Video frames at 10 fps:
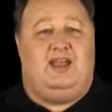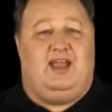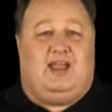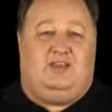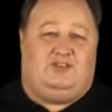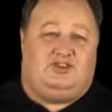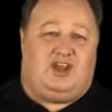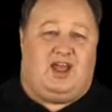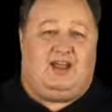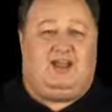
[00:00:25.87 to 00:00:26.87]

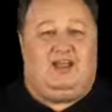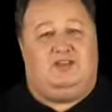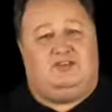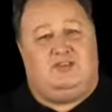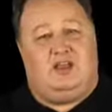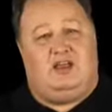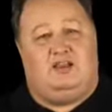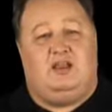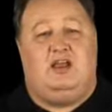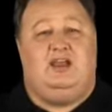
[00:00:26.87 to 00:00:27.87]
Ace-Jack, Ace-10,